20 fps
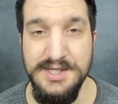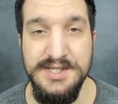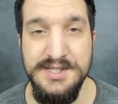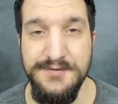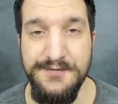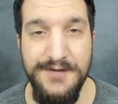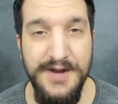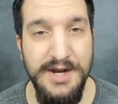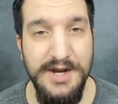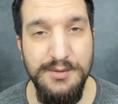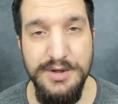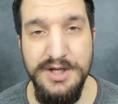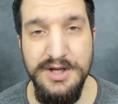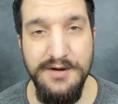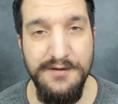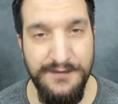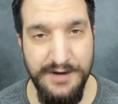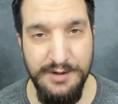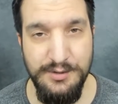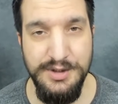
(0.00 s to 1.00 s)
is very,
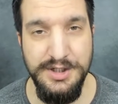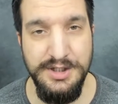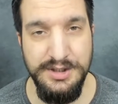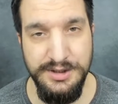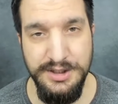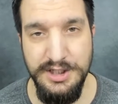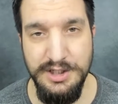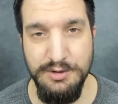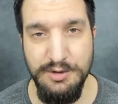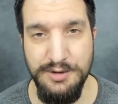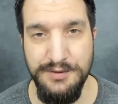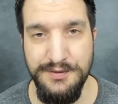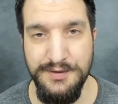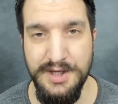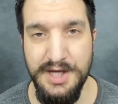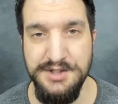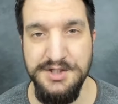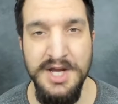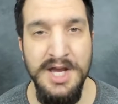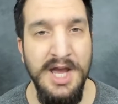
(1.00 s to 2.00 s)
very clear on
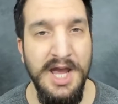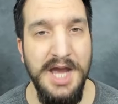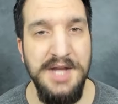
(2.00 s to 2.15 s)
that,